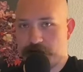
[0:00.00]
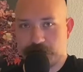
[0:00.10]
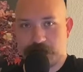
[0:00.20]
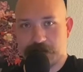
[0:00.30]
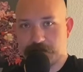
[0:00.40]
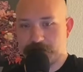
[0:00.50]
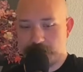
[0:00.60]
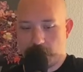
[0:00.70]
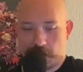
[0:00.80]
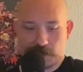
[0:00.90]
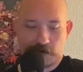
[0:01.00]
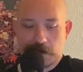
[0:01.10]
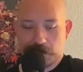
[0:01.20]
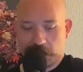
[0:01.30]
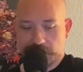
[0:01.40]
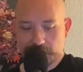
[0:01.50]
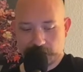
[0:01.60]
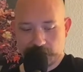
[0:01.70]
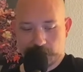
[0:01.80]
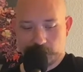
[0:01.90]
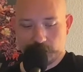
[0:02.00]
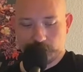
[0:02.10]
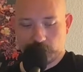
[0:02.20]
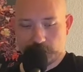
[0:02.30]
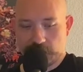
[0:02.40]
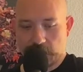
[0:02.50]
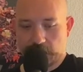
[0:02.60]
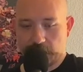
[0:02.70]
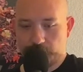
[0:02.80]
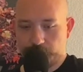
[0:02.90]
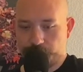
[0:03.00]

forgot the author. I can look it up while I'm talking.